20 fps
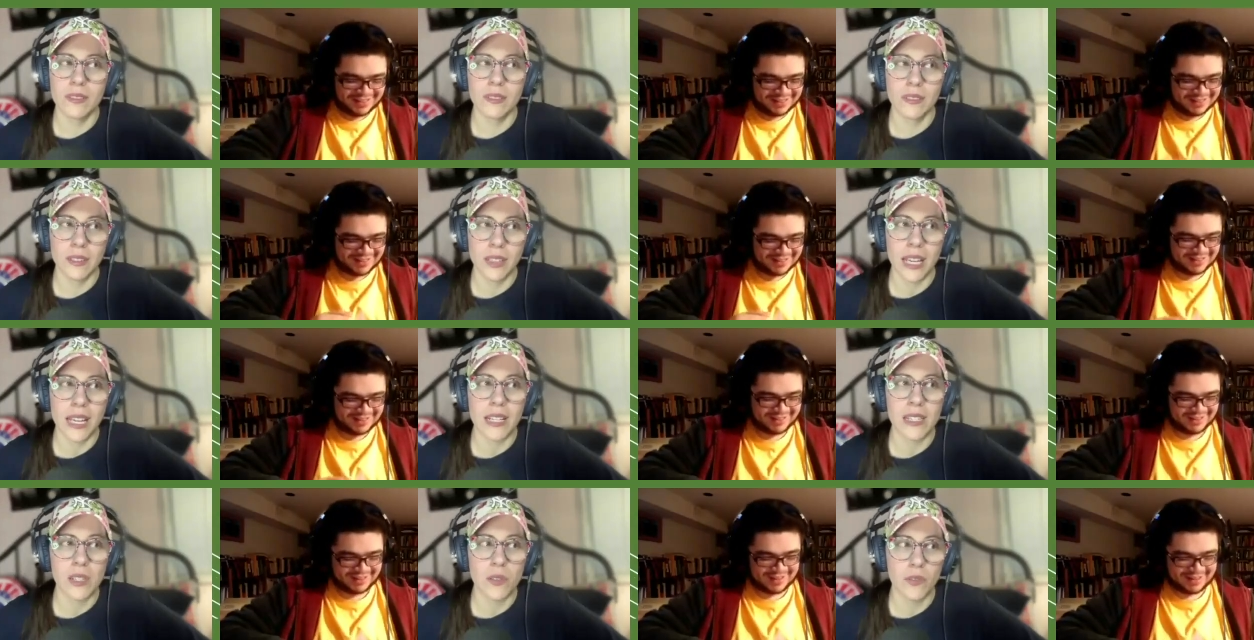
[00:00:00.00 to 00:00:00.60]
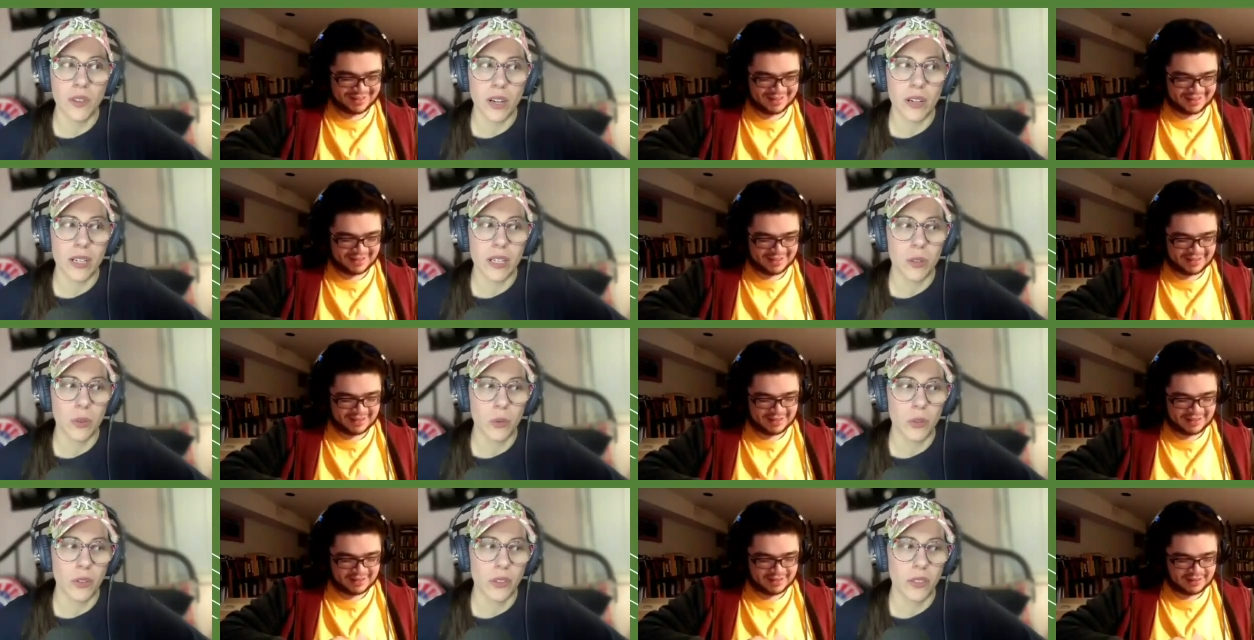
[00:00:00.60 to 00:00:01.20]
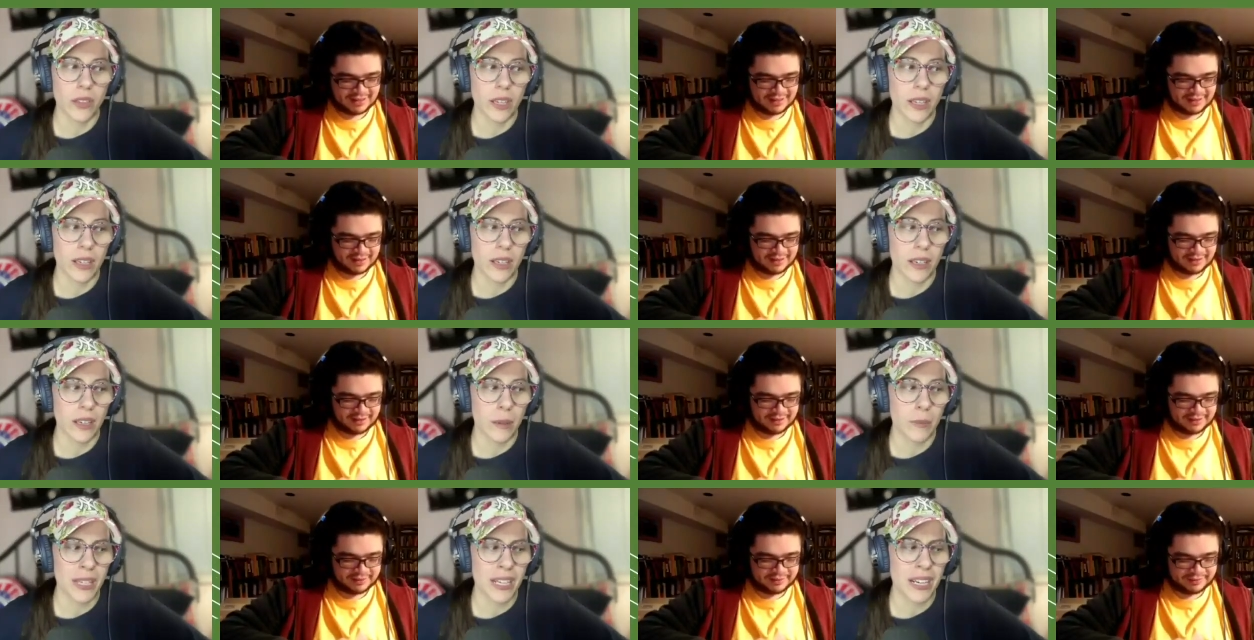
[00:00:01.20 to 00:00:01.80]
Speaker 1: that is a very cool
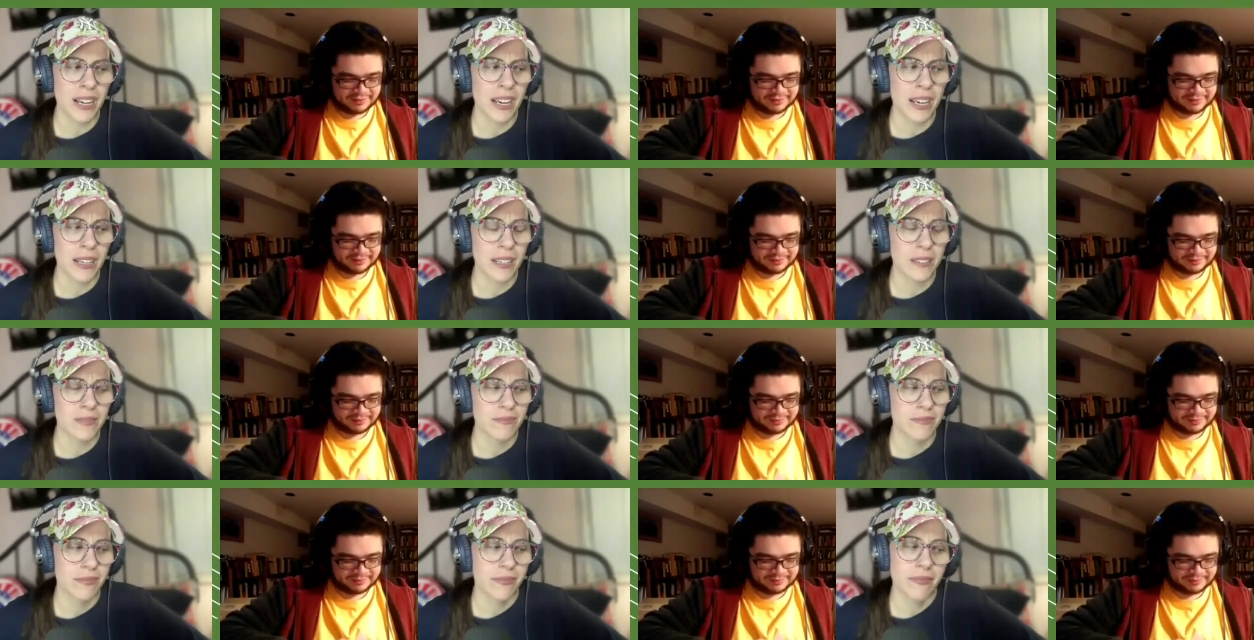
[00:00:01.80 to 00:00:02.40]
thing. I mean, I